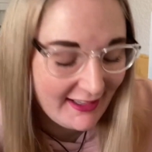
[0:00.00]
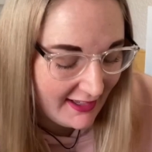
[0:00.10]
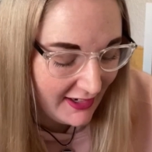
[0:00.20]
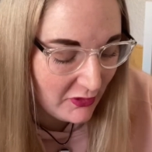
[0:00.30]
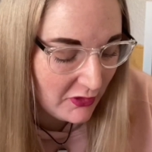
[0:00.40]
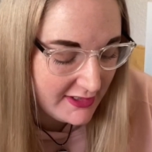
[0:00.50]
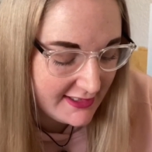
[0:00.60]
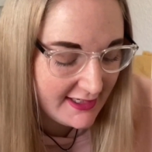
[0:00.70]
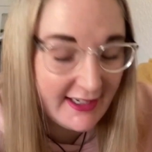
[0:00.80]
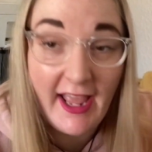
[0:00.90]
I ordered
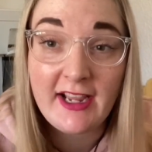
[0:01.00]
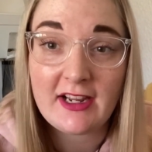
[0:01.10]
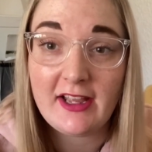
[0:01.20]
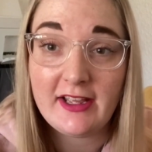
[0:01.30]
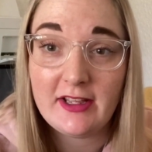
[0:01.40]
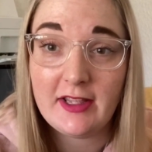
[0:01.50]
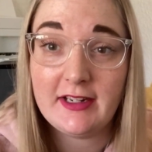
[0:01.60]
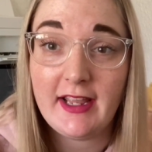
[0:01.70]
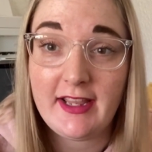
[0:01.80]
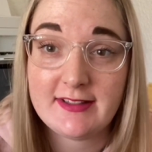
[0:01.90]
an
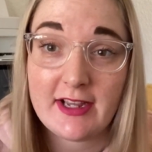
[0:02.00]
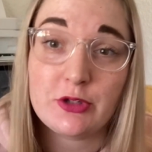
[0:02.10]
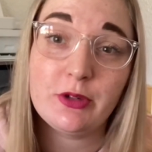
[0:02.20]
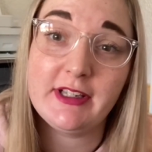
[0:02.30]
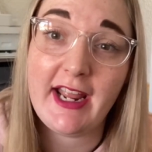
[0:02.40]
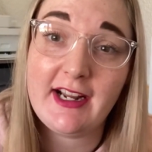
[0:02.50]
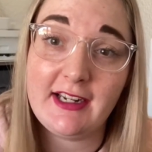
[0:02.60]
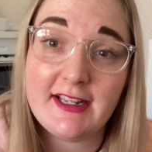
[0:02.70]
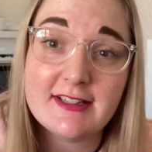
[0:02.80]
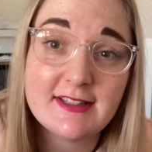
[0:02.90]
asexual
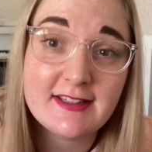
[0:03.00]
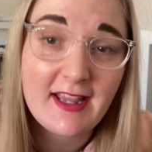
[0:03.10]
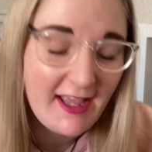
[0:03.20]
necklace,